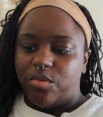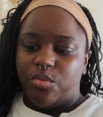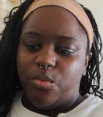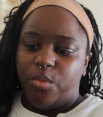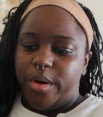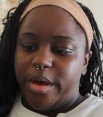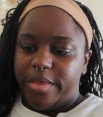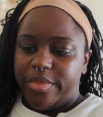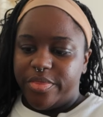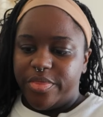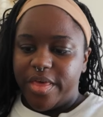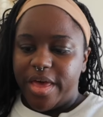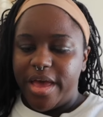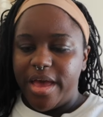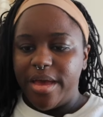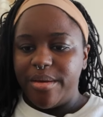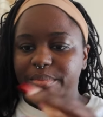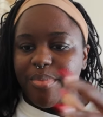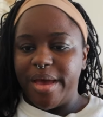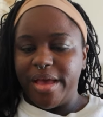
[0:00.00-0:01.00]
with
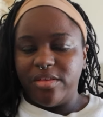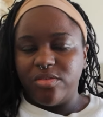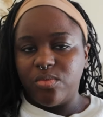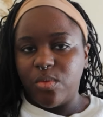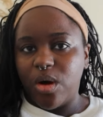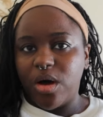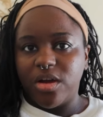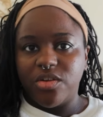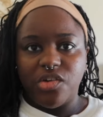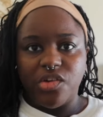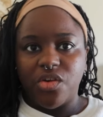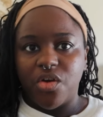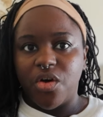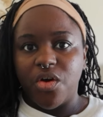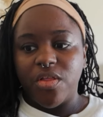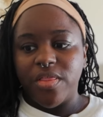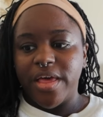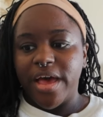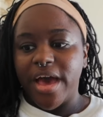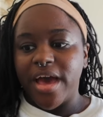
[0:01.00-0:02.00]
a base wash and
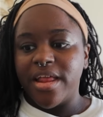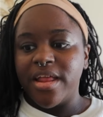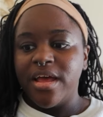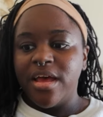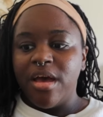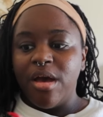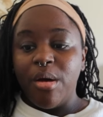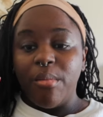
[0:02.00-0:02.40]
all that.